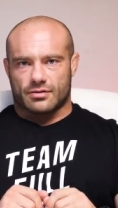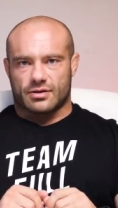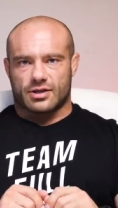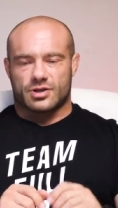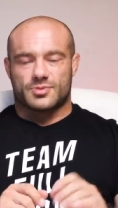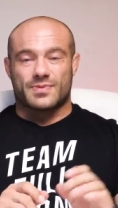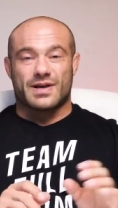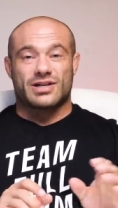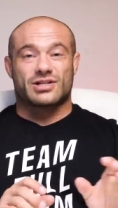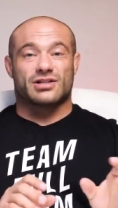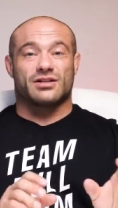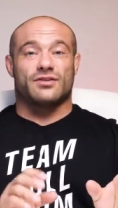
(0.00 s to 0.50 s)
And
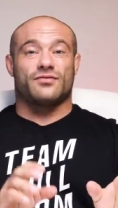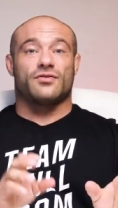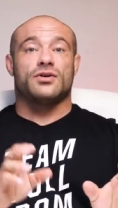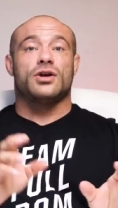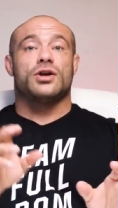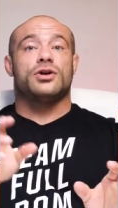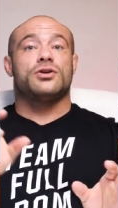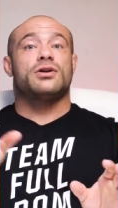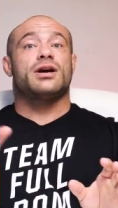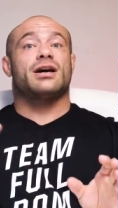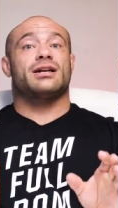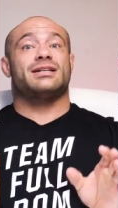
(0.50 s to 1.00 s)
especially if
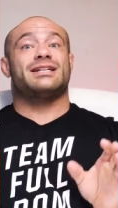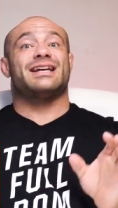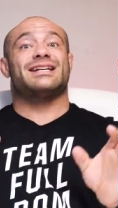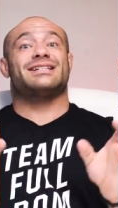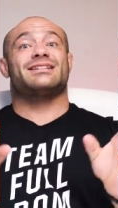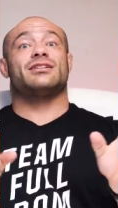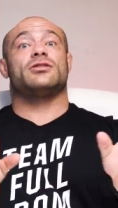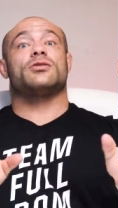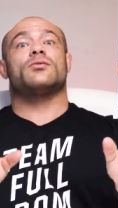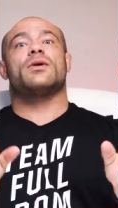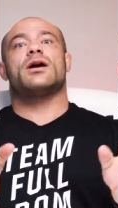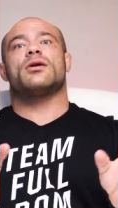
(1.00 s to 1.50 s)
you got to
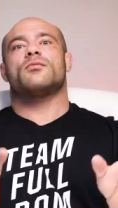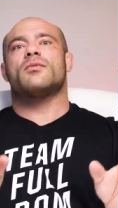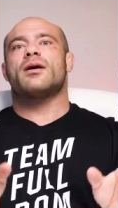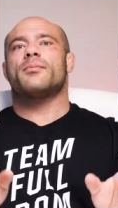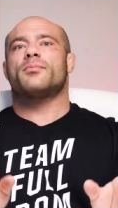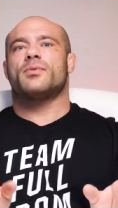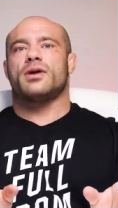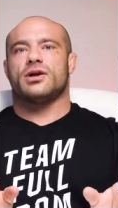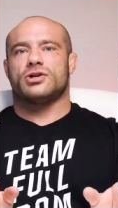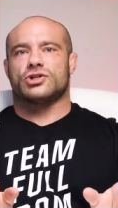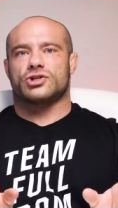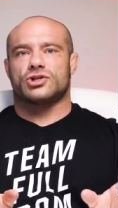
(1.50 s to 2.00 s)
test in the right
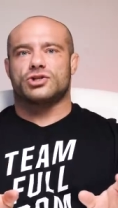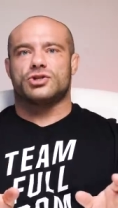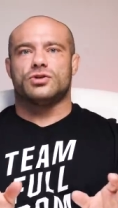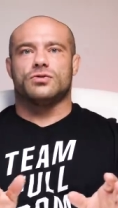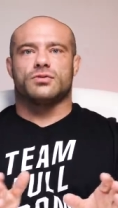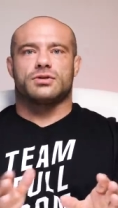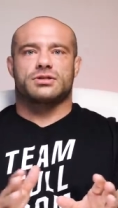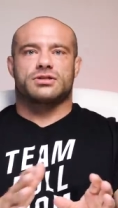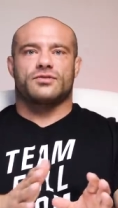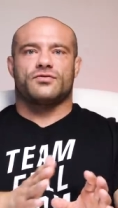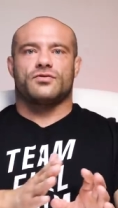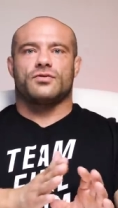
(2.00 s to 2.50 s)
rep ranges too,
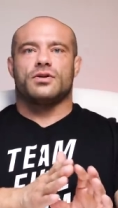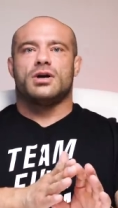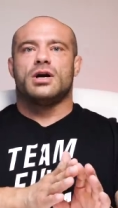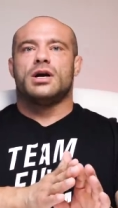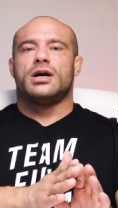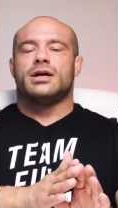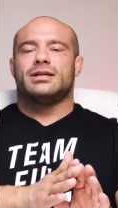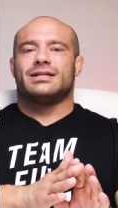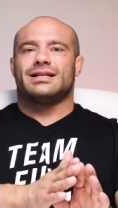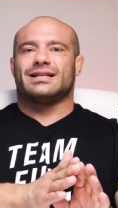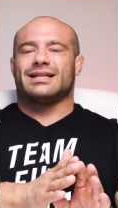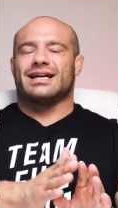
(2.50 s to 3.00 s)
because if you
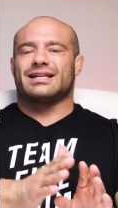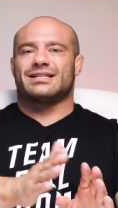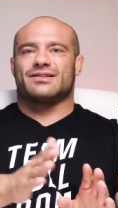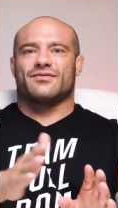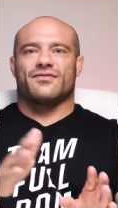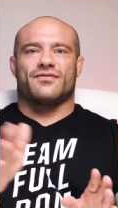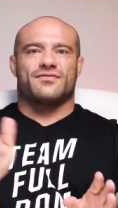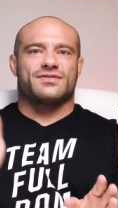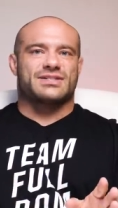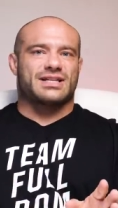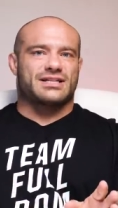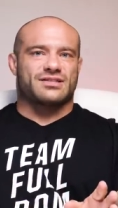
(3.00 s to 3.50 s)
did lots of
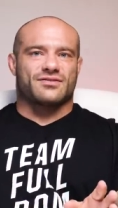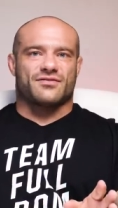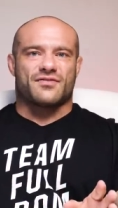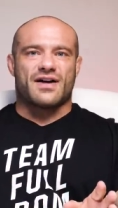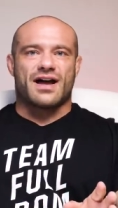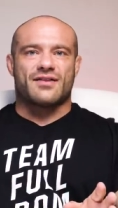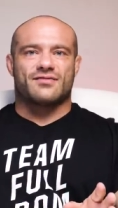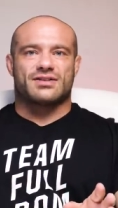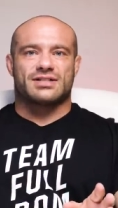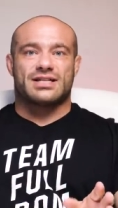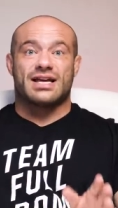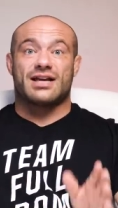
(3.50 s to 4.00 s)
sets of
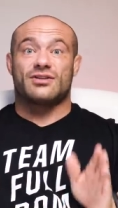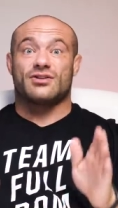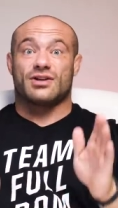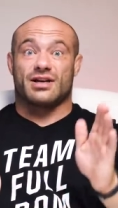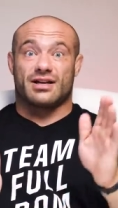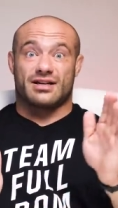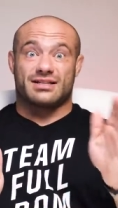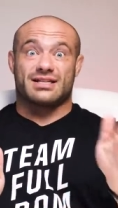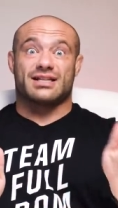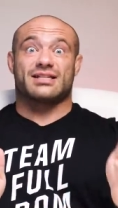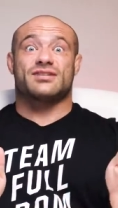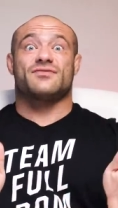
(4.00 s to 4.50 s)
five to 10, you
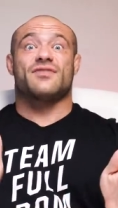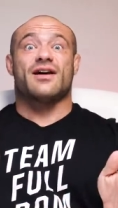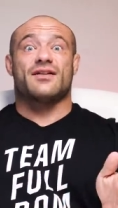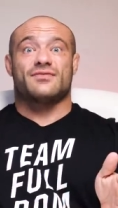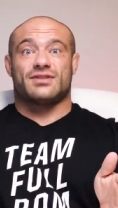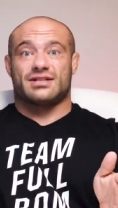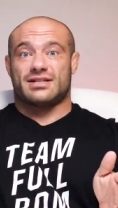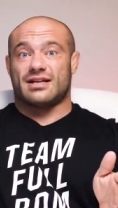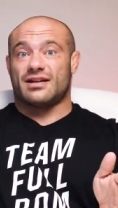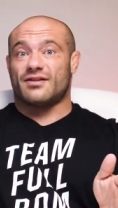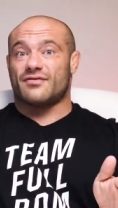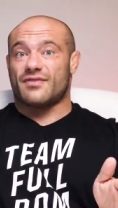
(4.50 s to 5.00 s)
got to test five
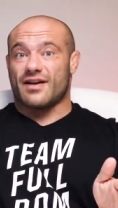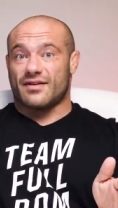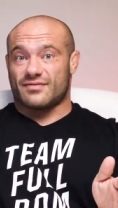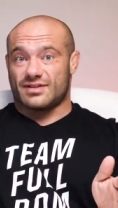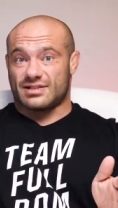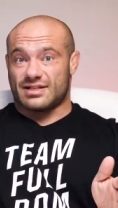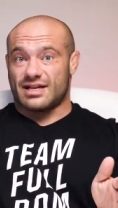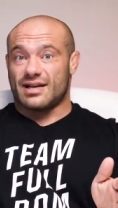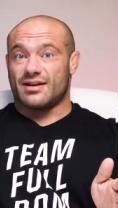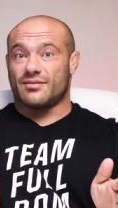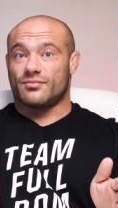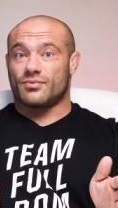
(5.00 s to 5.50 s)
to 10 or five
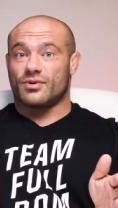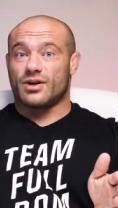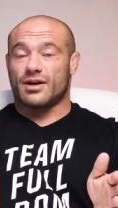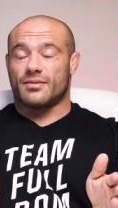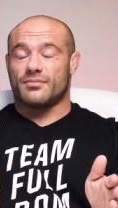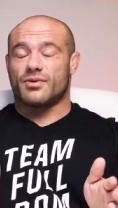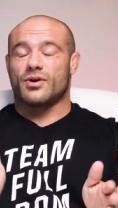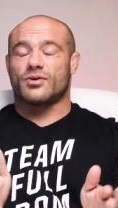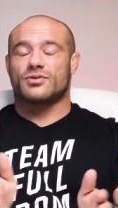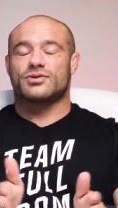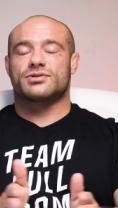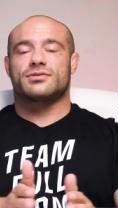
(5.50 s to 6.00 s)
to 10 pre
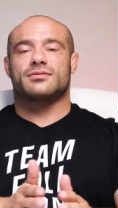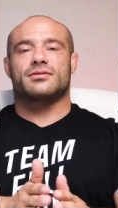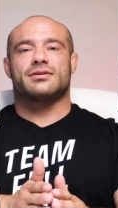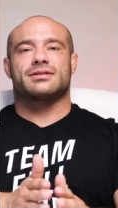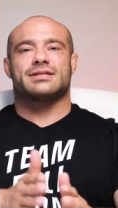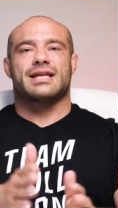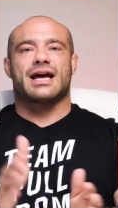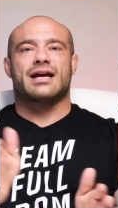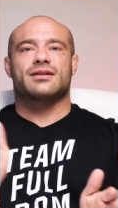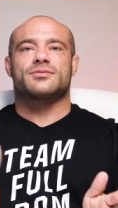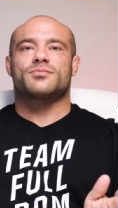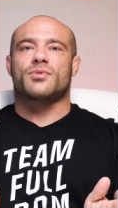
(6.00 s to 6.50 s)
and post, because
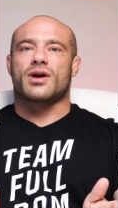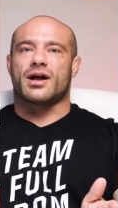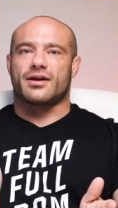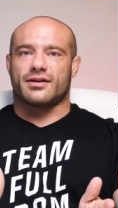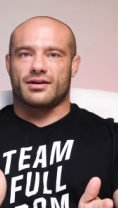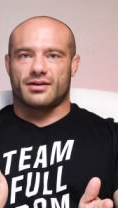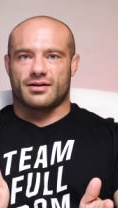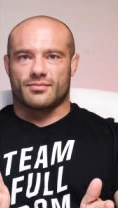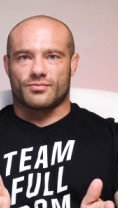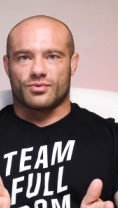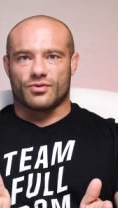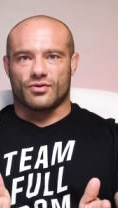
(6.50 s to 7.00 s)
that's probably
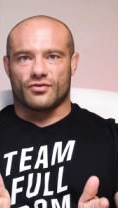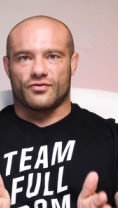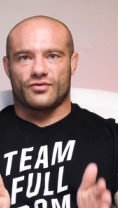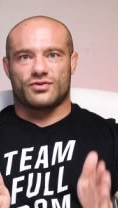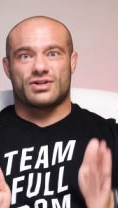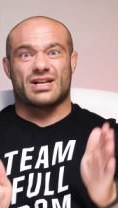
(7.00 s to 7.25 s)
going to improve.